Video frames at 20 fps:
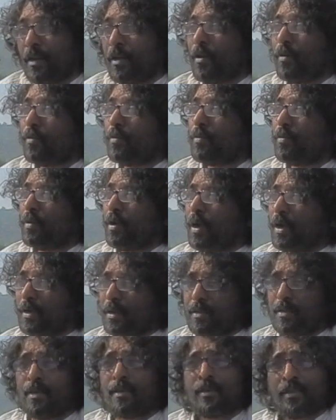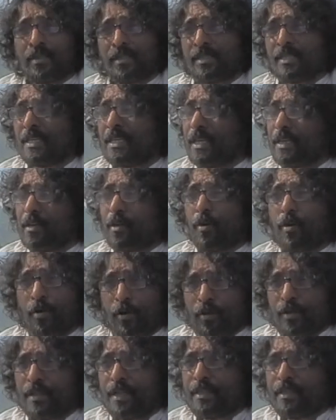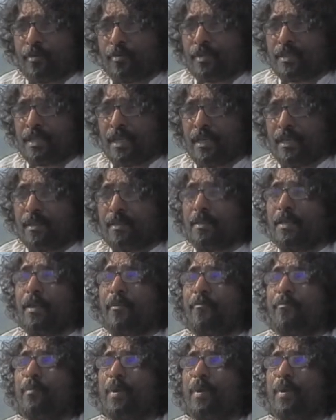Now, Agatha Christie and all that you're saying, they're